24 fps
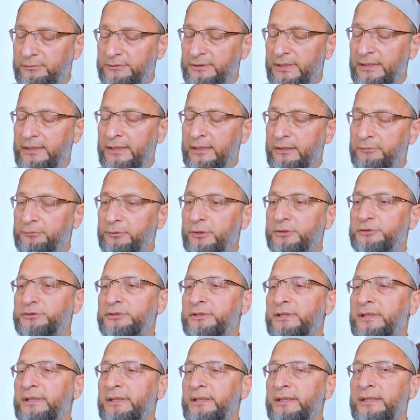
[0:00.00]
of the and
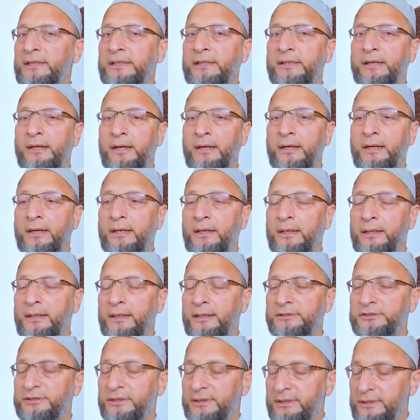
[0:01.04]
unfortunately uh,
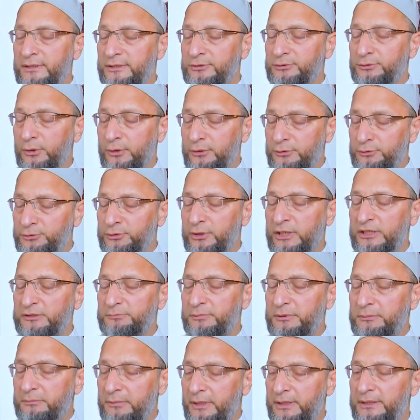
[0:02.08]
a, journalist also has
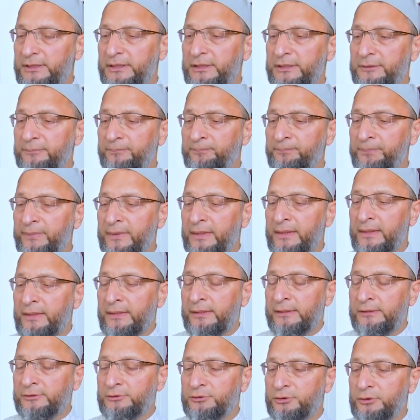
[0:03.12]
been murdered
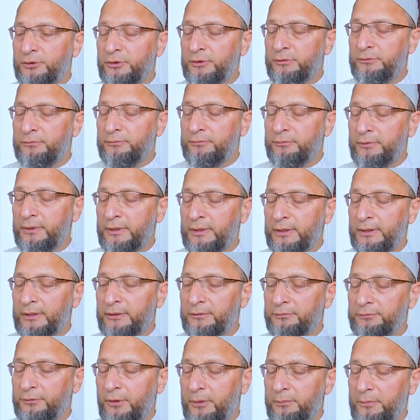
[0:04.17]
so
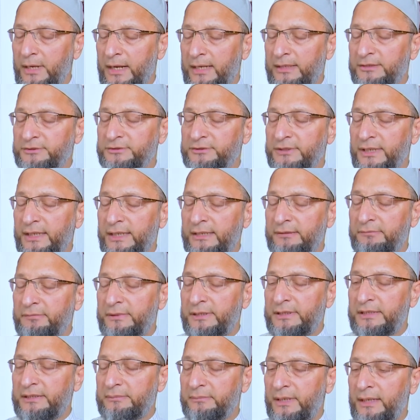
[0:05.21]
uh, from our side
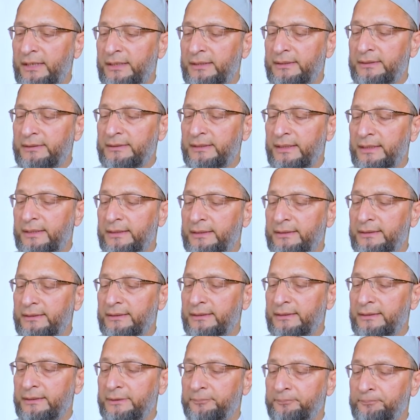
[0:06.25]
we demand that
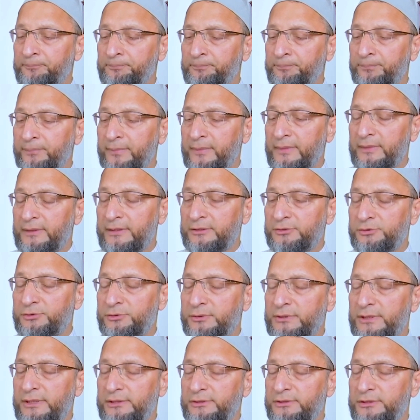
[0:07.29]
uh, this
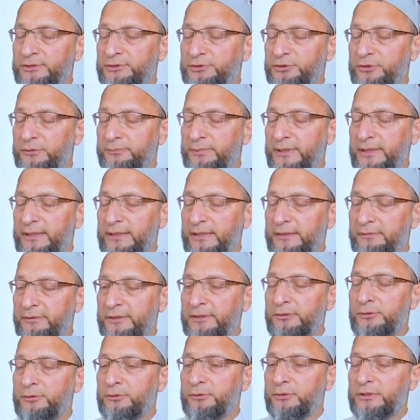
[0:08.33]
should, this should be
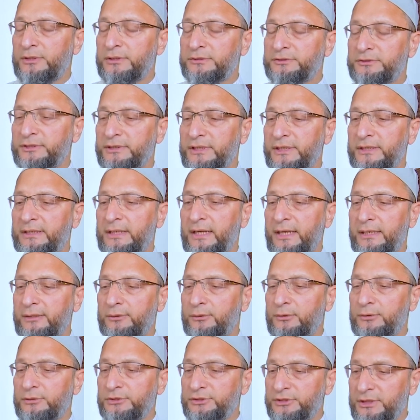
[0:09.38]
given to a sitting high
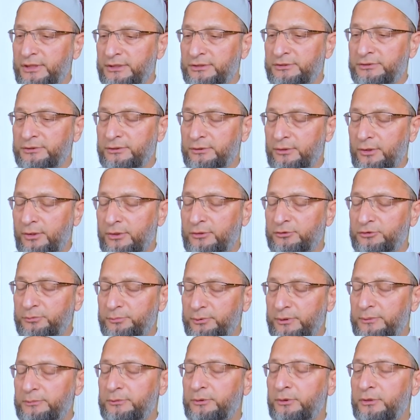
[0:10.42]
court judge or a
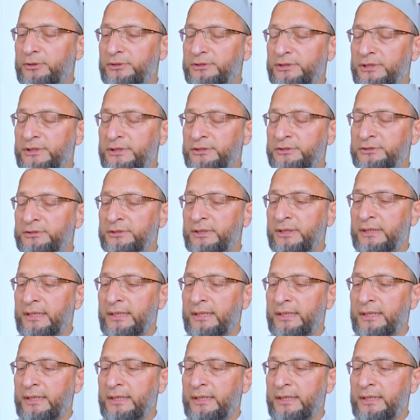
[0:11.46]
supreme court judge